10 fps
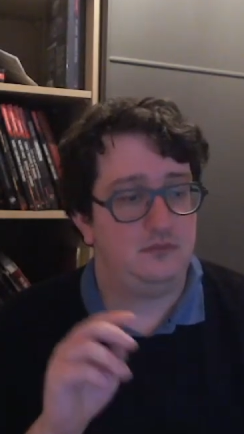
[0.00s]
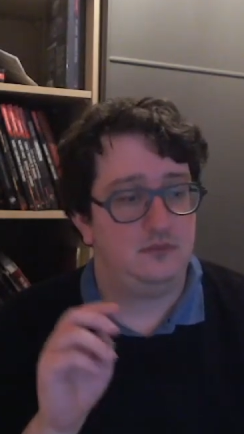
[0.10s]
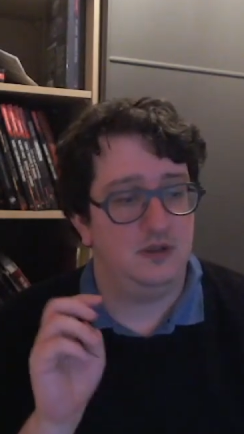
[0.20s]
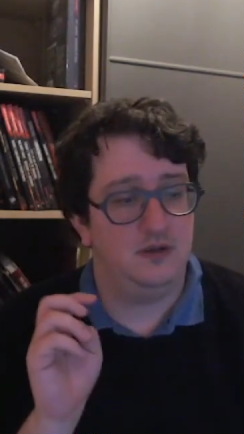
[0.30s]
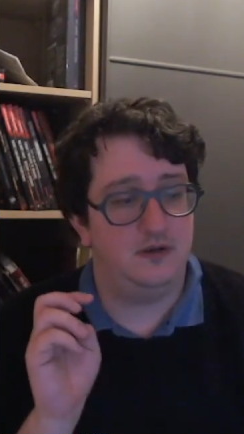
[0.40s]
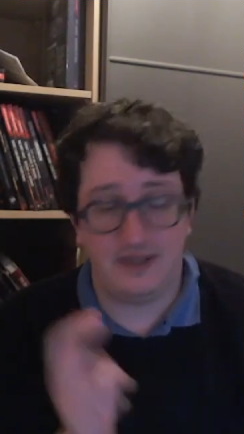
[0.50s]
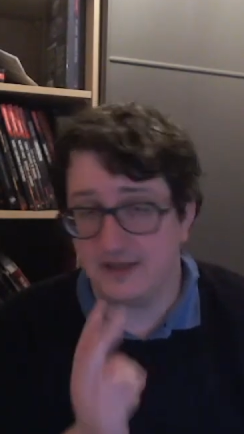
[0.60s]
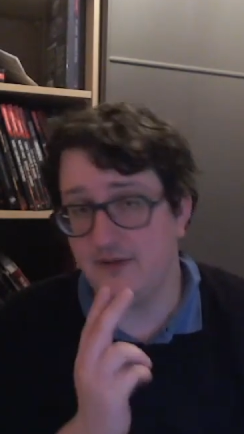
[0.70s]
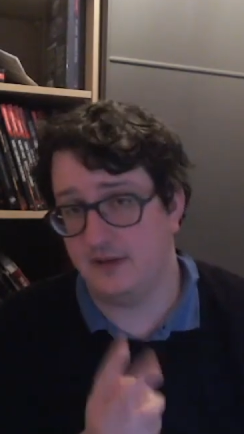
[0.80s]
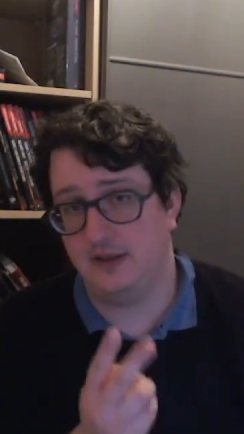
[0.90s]
The
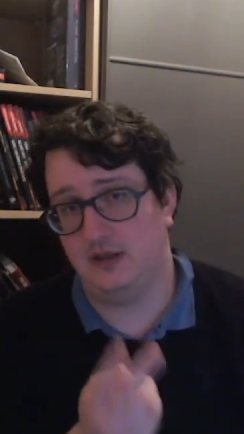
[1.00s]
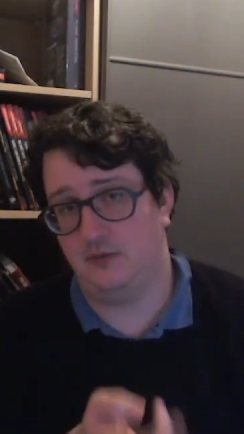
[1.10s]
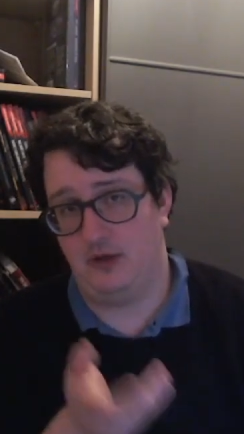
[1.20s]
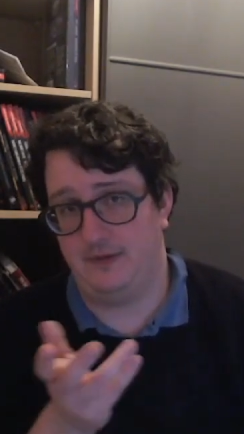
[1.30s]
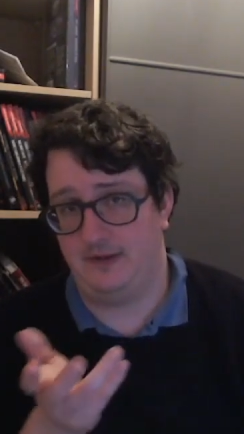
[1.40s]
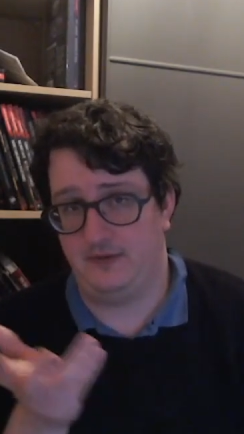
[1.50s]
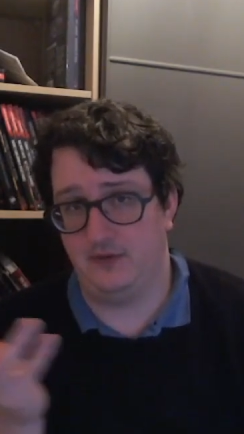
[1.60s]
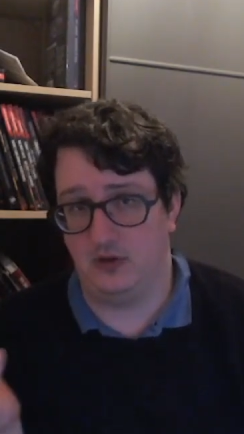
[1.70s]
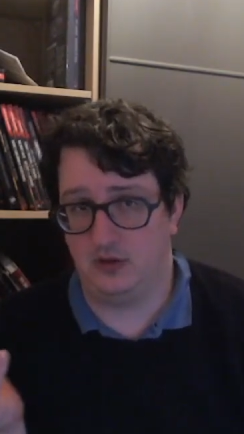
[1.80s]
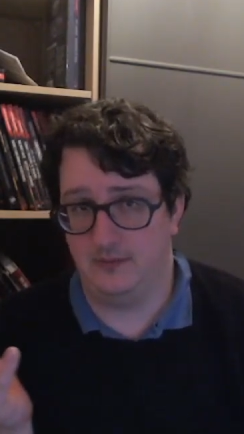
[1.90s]
second thing that I probably have to
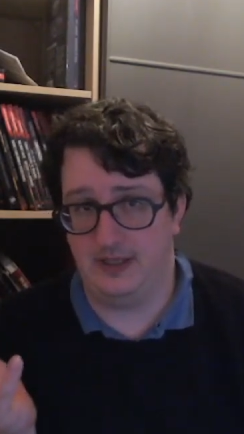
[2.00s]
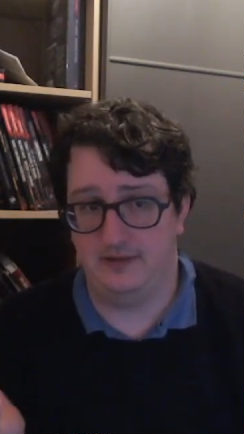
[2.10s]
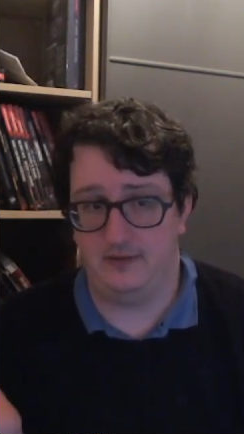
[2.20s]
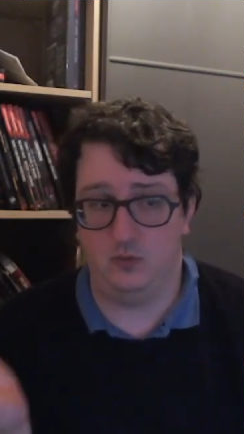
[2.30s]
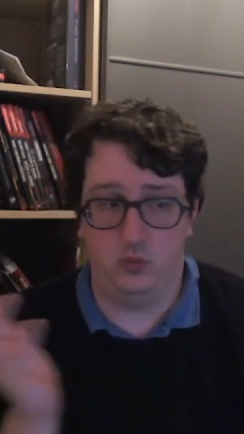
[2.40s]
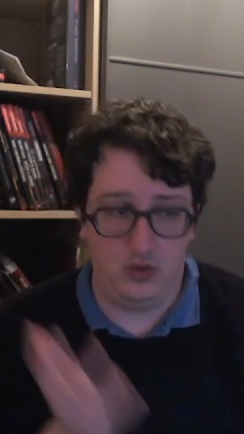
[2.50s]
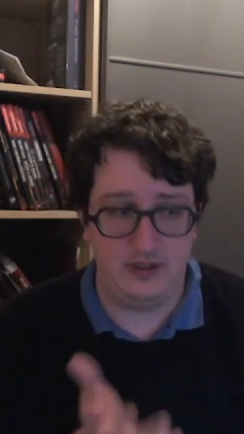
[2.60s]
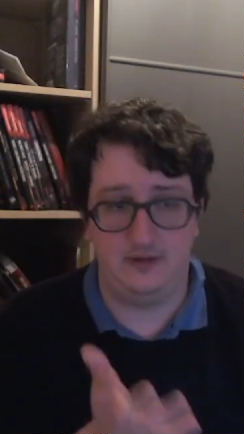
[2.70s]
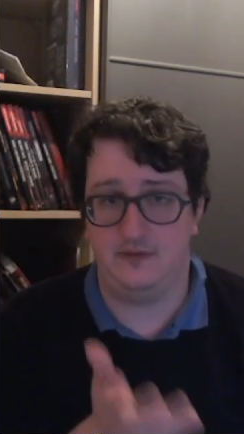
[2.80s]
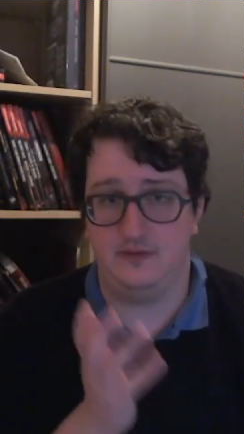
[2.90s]
talk about is what
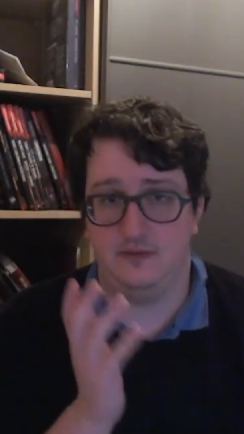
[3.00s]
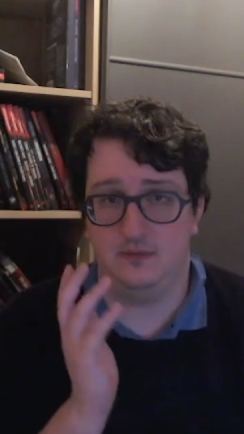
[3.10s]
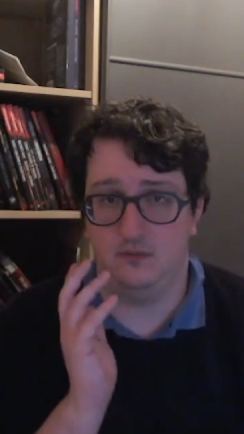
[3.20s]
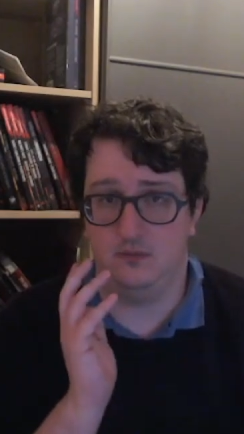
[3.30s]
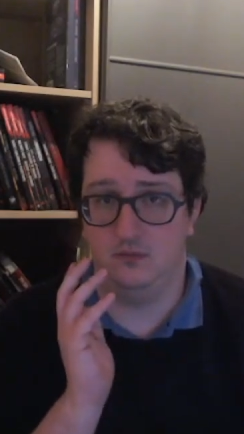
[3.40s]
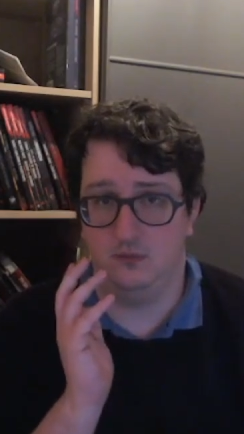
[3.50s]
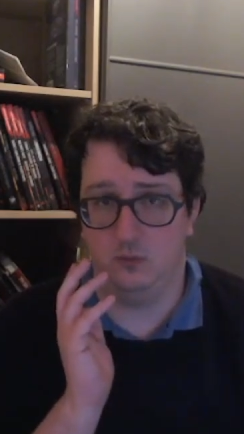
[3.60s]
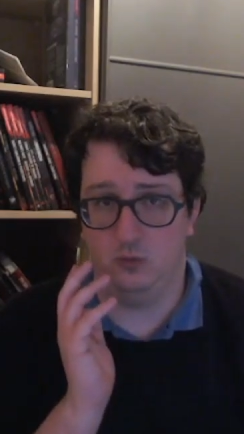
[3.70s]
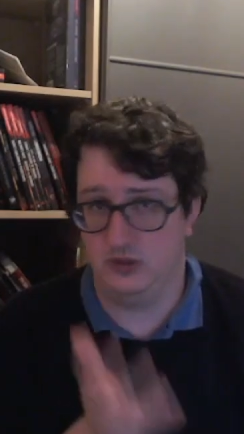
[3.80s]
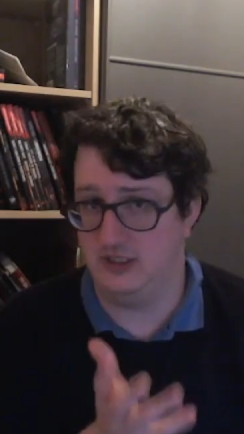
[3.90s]
is
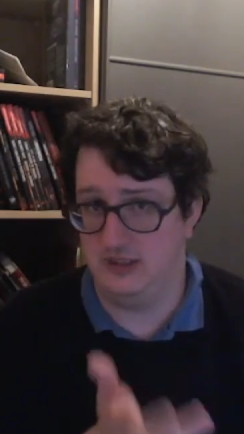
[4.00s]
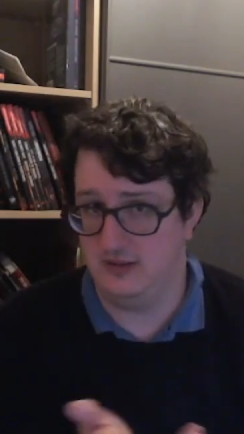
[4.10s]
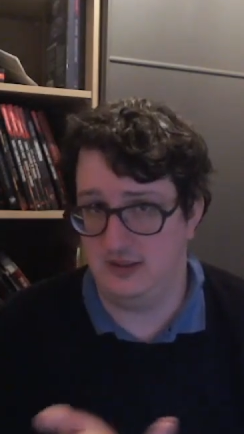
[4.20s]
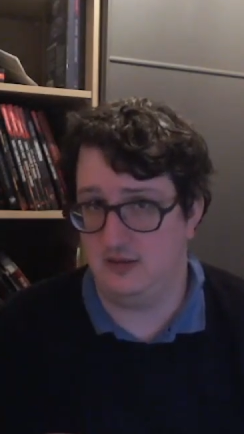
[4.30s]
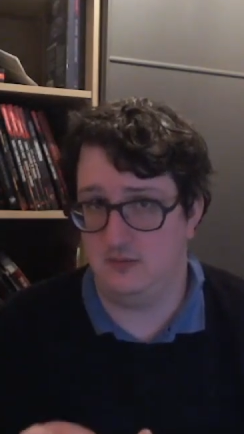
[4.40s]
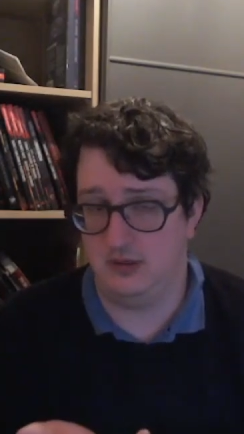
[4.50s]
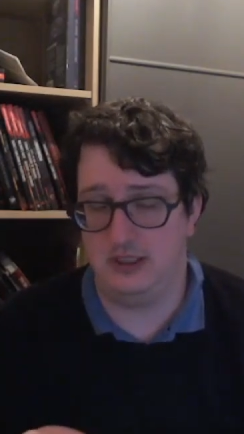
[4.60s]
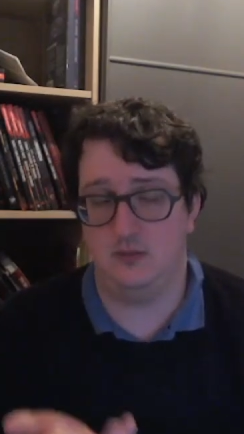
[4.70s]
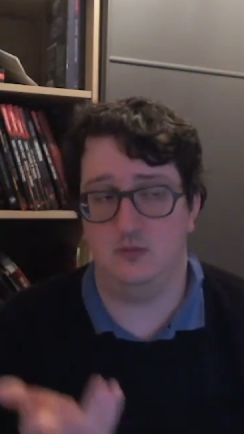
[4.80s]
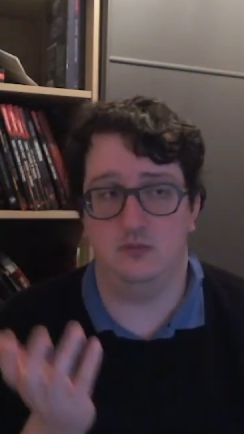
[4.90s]
One D&D,
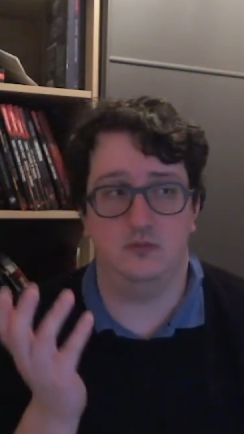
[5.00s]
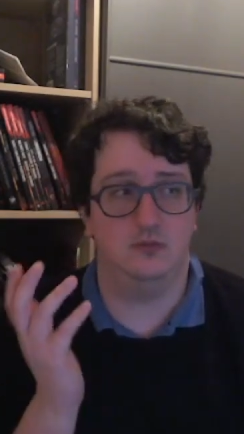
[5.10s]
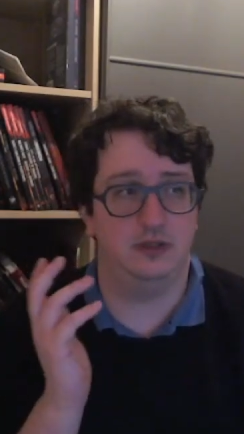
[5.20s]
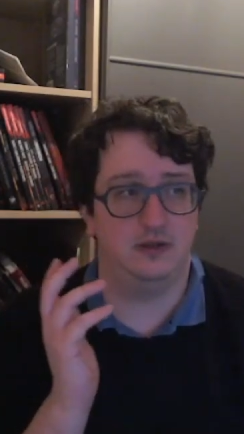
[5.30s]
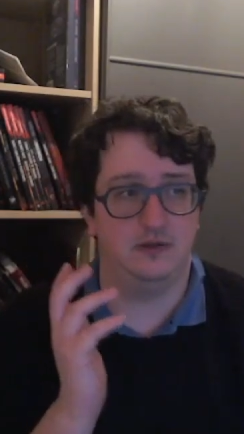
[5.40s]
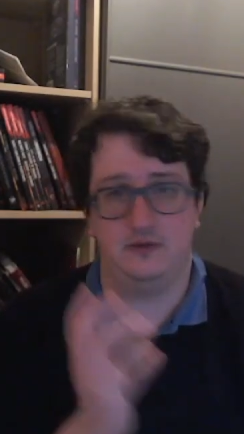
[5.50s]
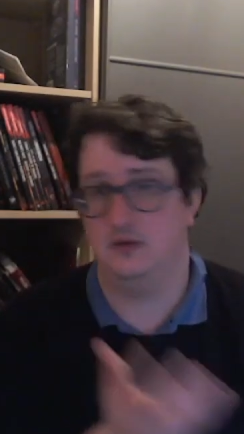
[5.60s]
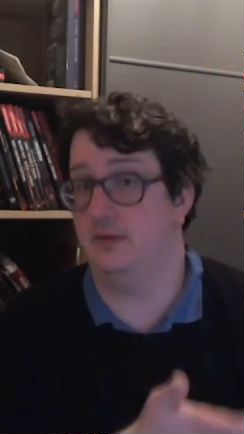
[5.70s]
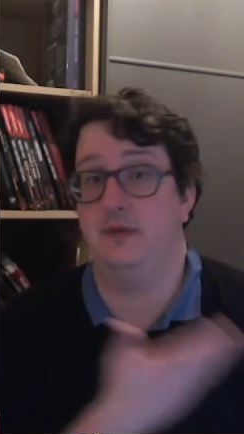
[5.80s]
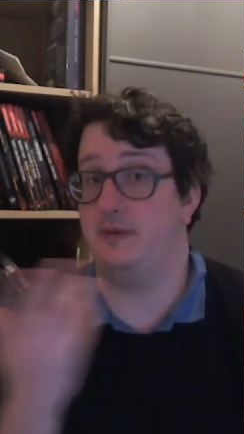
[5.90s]
right? Because there
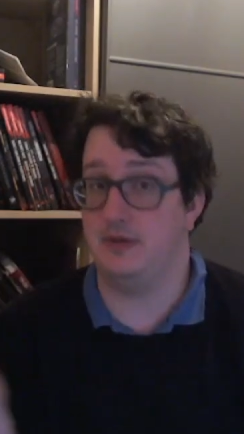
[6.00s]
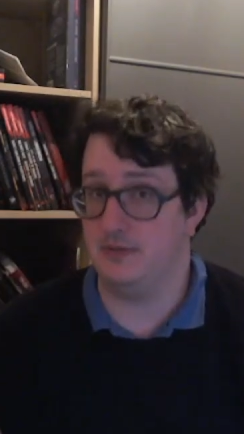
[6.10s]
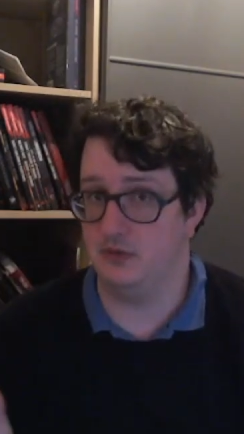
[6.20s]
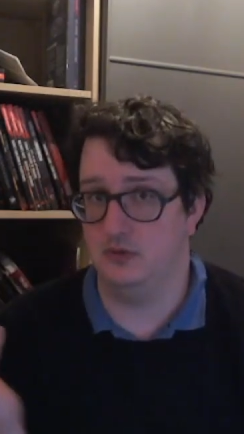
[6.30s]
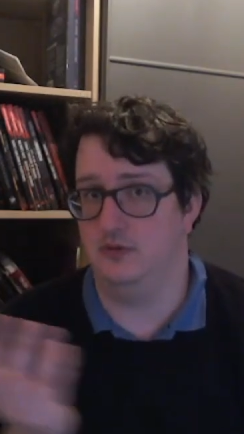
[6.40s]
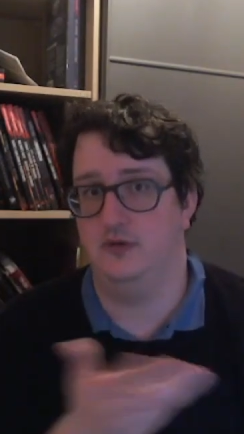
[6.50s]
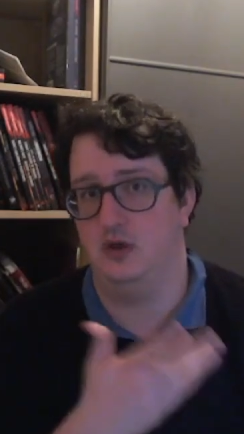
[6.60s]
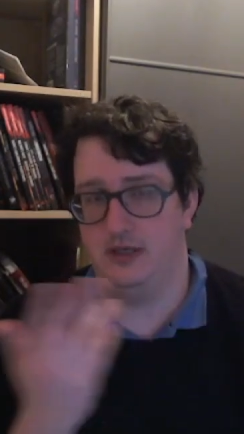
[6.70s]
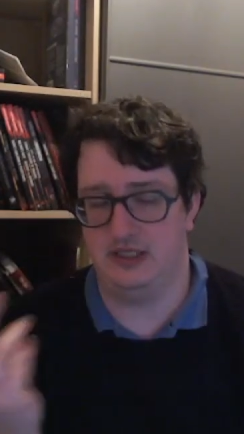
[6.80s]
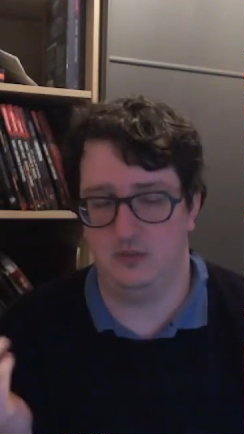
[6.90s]
might be people who have no
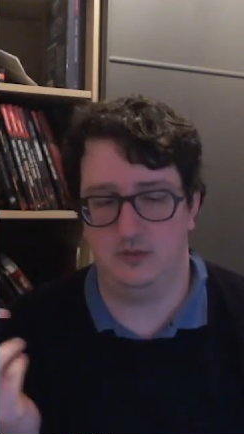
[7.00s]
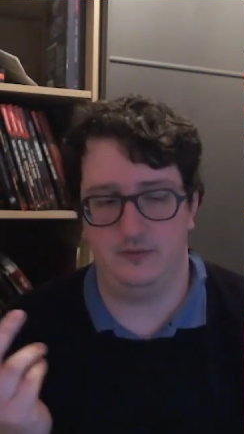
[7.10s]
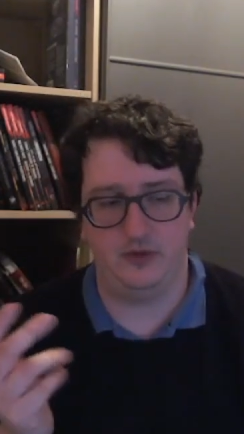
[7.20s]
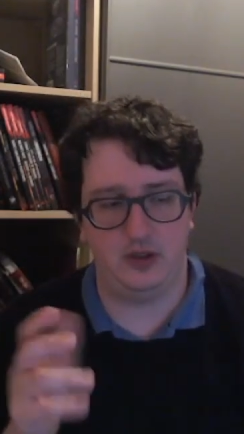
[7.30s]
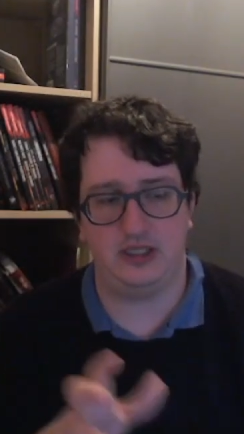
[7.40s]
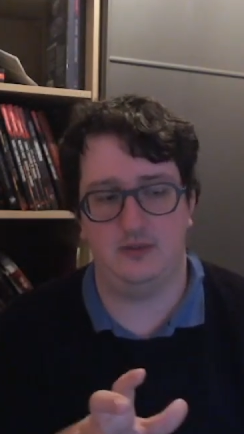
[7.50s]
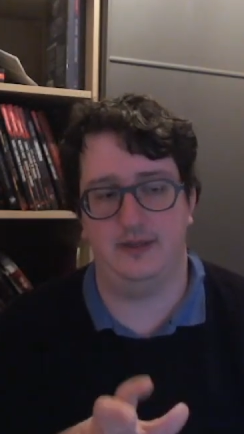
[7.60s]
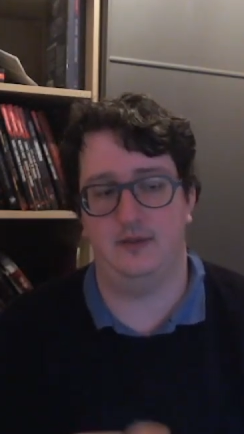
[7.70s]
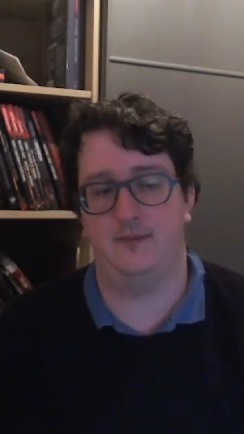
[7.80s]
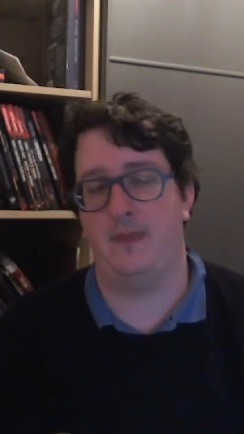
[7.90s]
idea what I'm talking about.